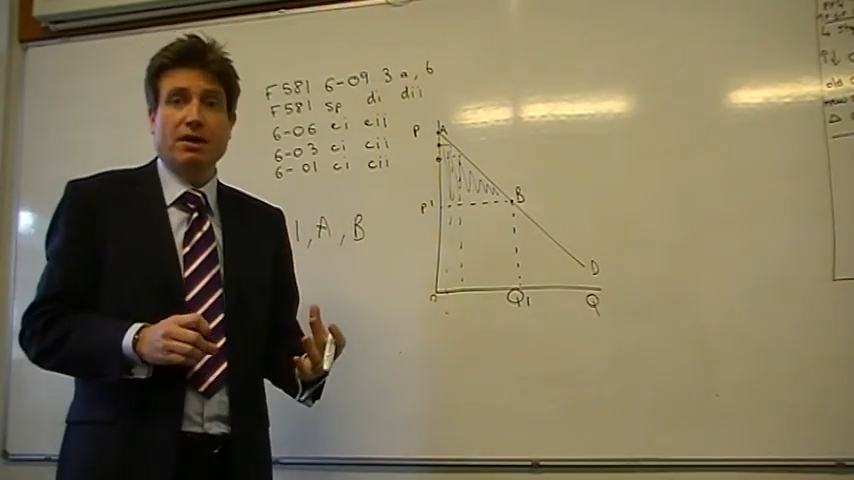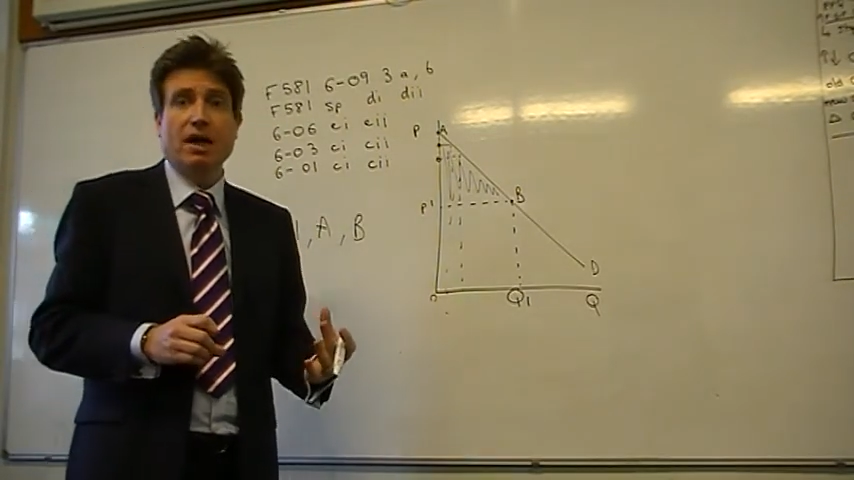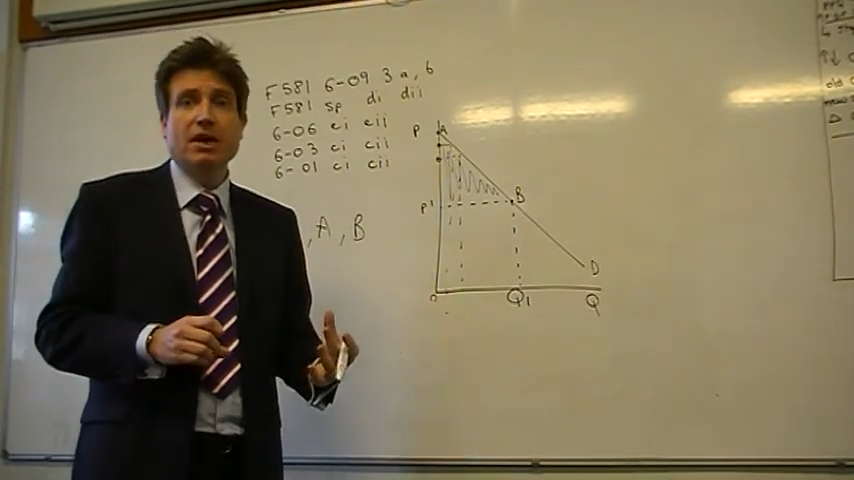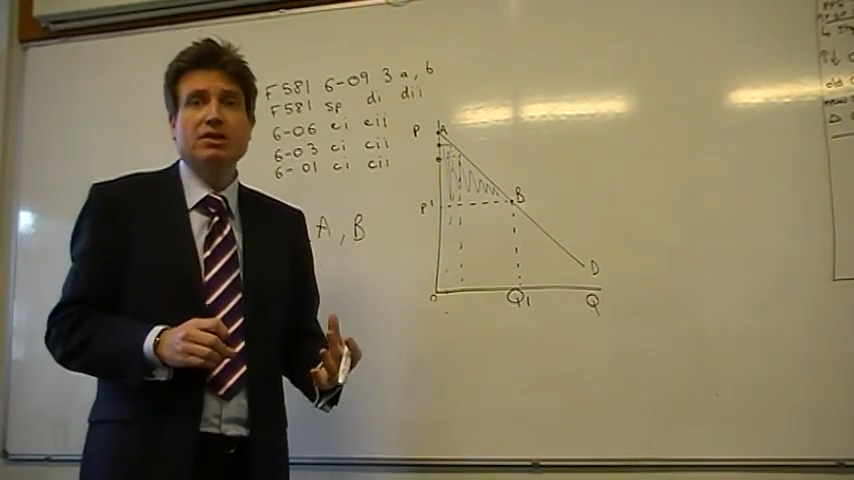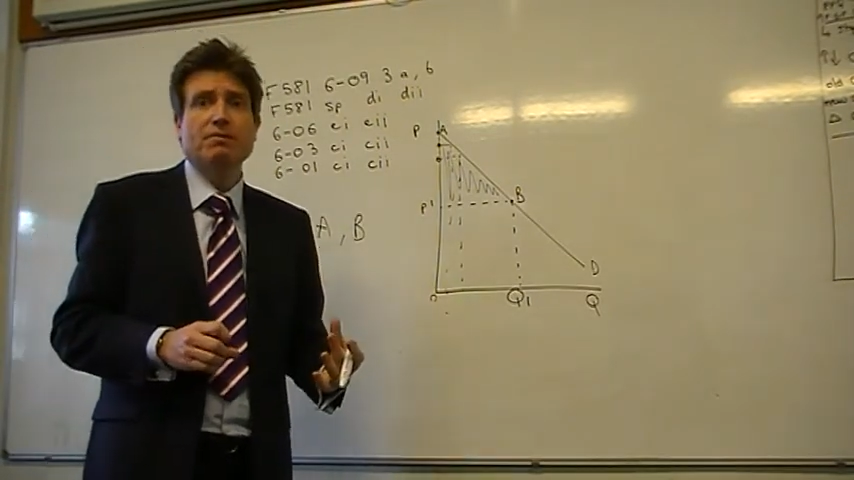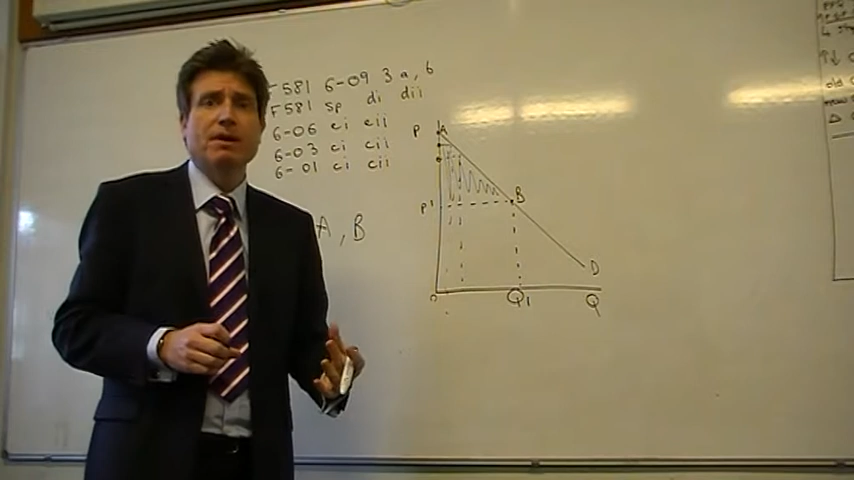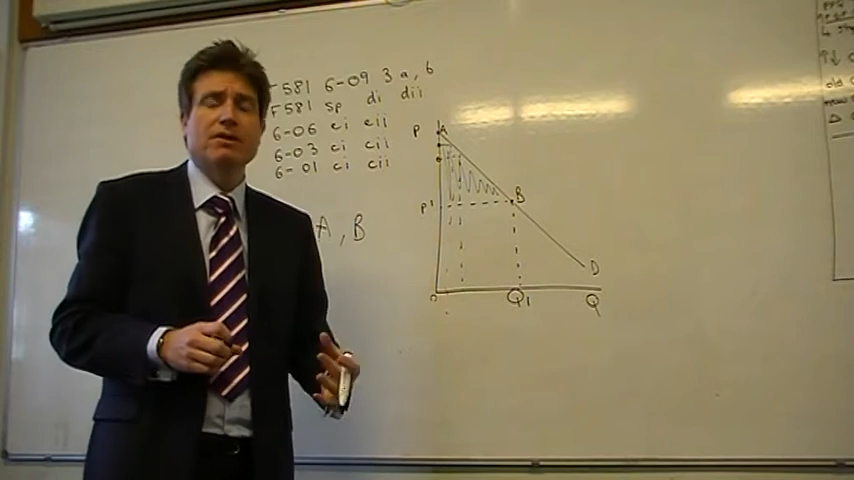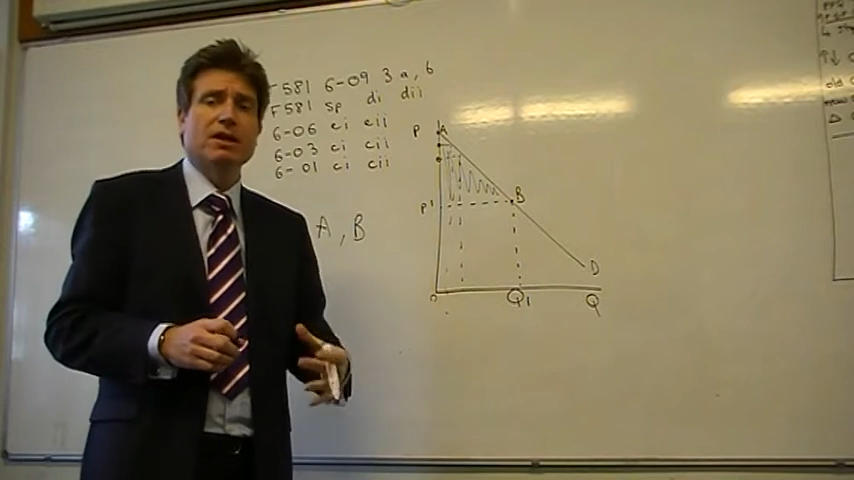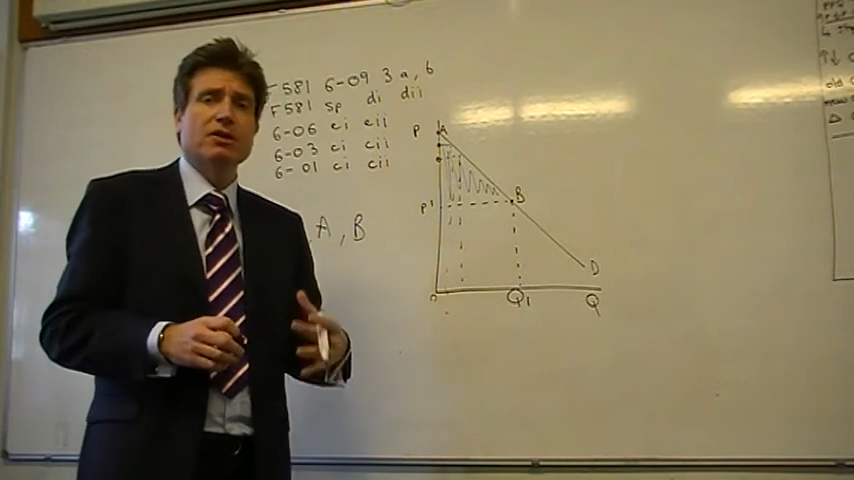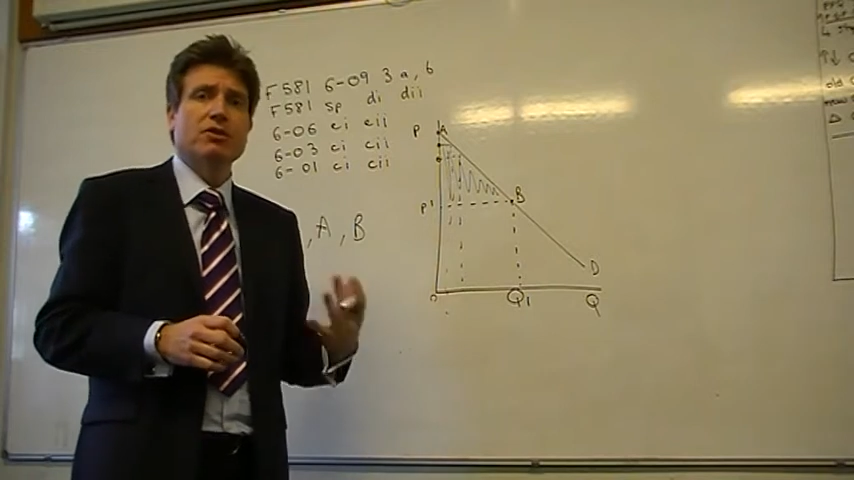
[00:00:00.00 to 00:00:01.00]
get asked about
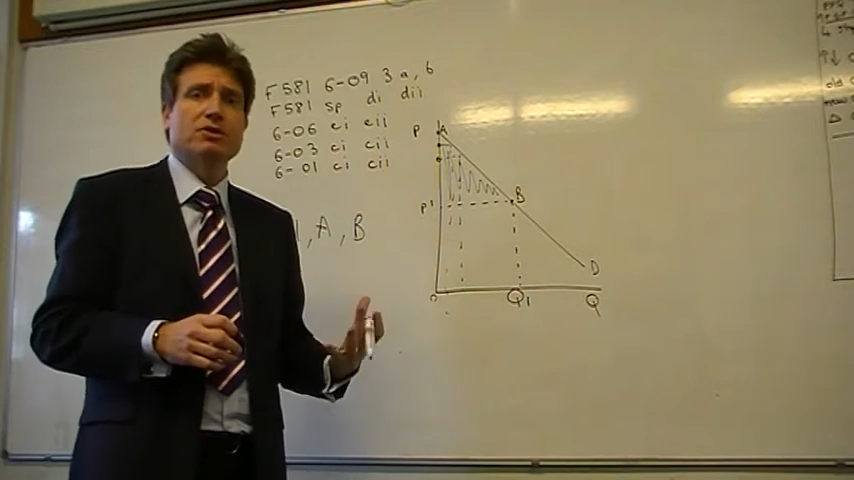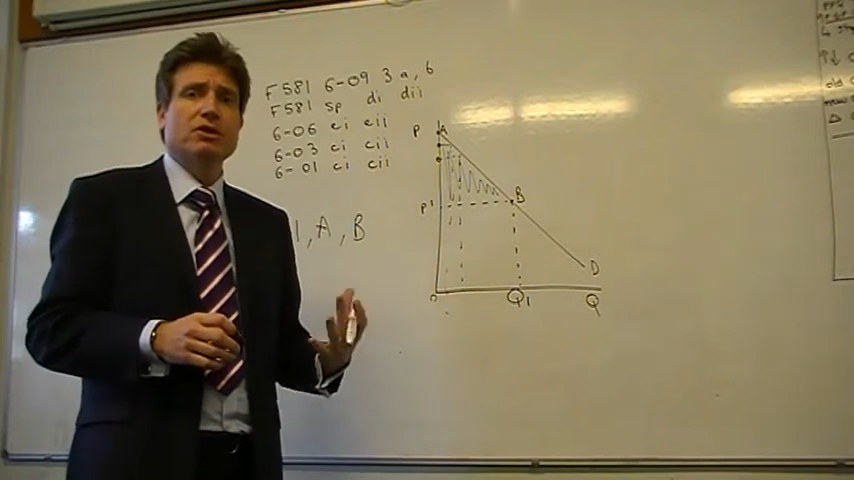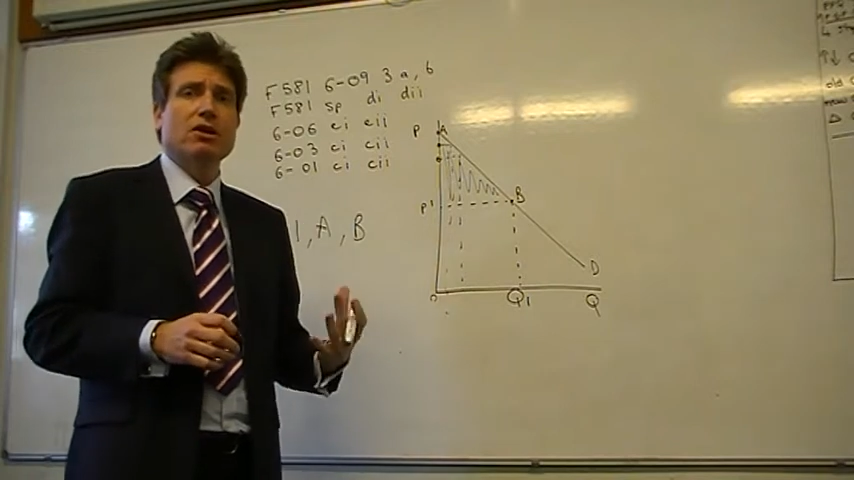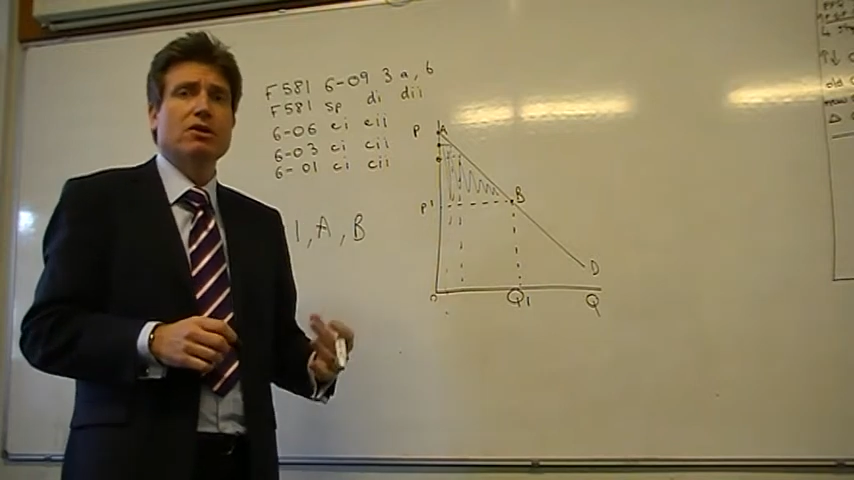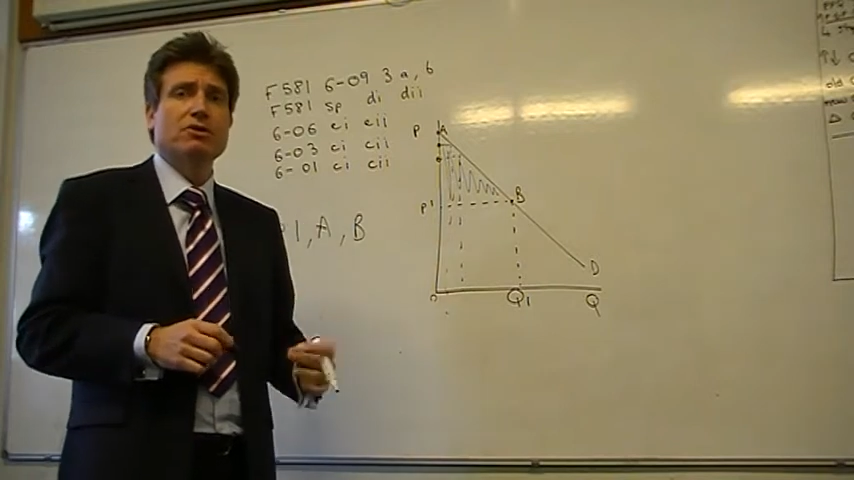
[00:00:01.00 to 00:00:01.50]
that in OCR